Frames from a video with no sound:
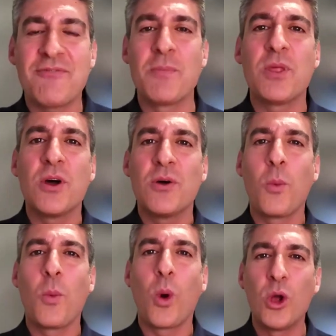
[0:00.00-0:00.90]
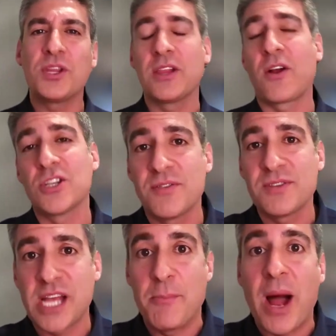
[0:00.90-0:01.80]
from the world at large, and
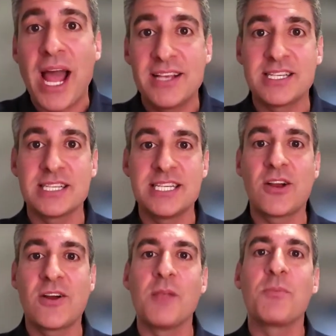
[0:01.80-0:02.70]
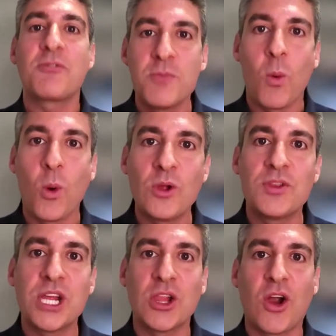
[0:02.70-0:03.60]
obviously I'm biased as a sneakerhead, but from the
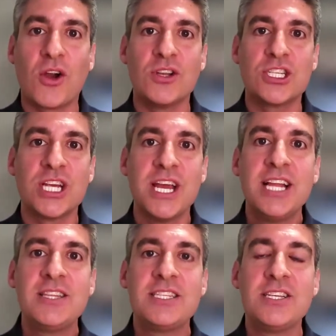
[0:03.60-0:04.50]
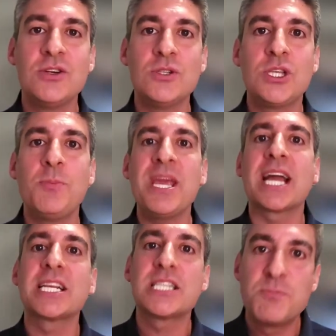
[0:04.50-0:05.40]
world at large, to be
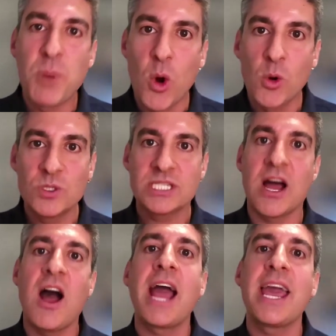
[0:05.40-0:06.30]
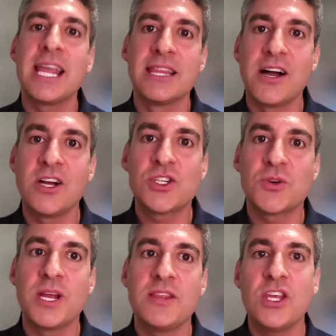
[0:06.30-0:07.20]
exposed to high-end
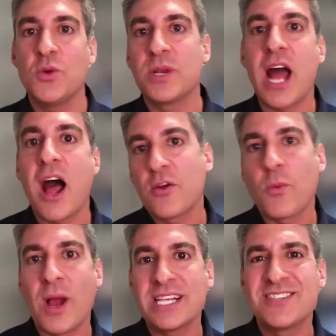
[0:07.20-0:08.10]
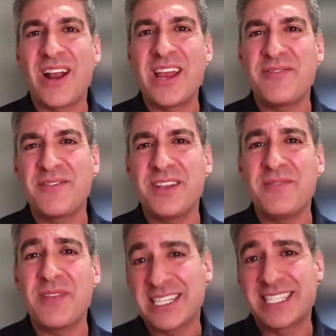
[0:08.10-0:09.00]
luxury that you would otherwise not even
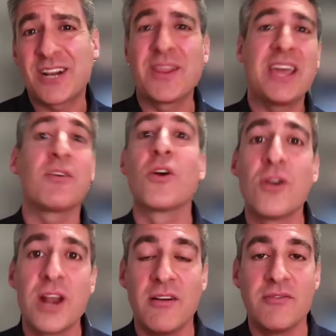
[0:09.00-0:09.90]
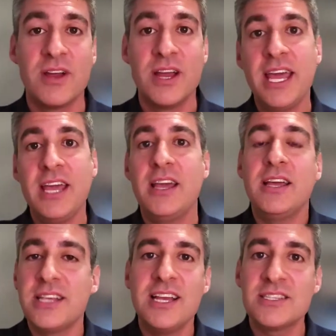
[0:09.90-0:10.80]
necessarily have heard of.
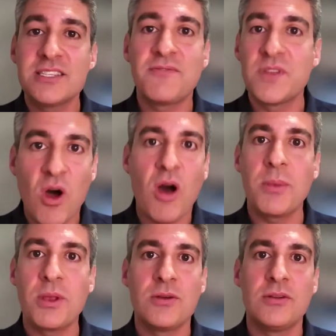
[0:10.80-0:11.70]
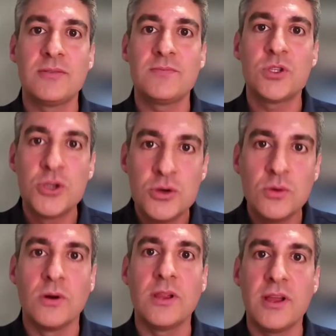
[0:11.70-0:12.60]
It is a phenomenal
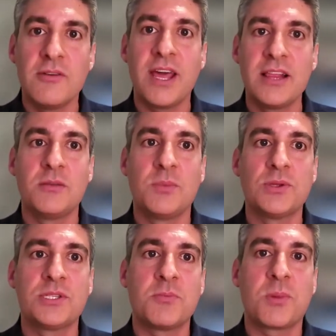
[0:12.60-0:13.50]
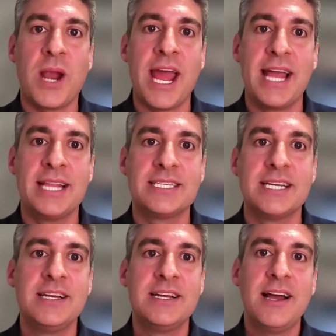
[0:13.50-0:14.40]
tool available to the brand,